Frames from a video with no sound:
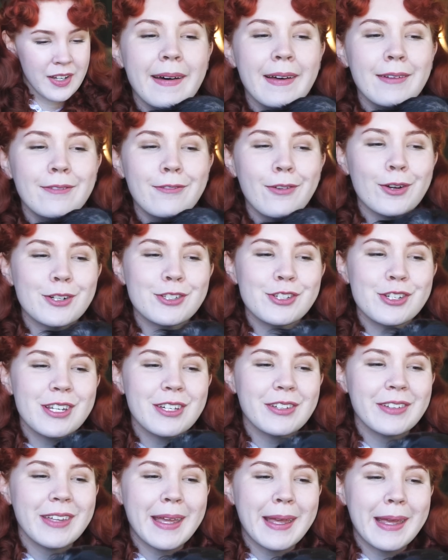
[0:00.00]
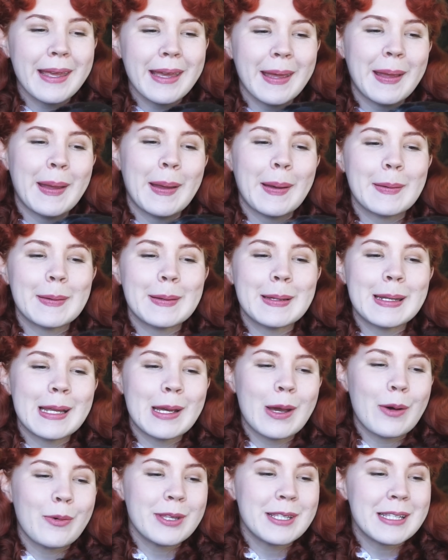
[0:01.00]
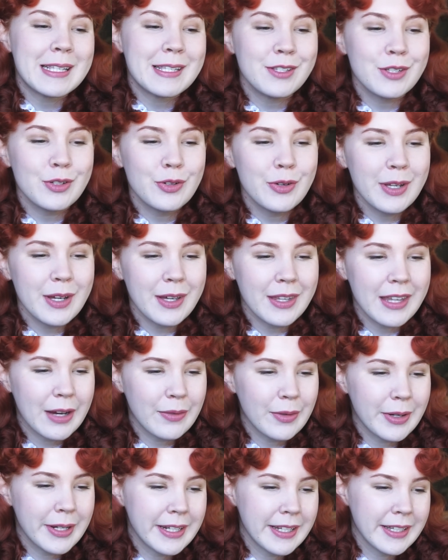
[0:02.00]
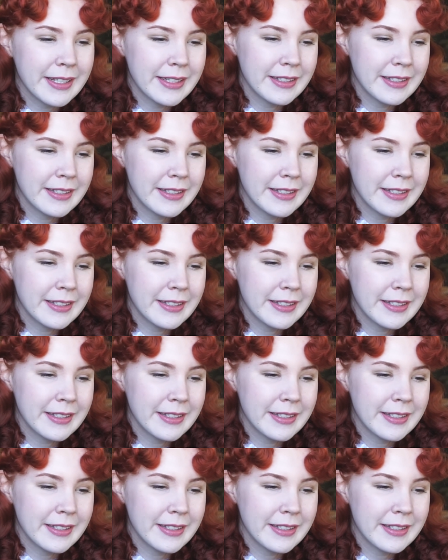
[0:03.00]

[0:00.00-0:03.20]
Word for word: Unfortunately, I'm gonna go with disagree on that one.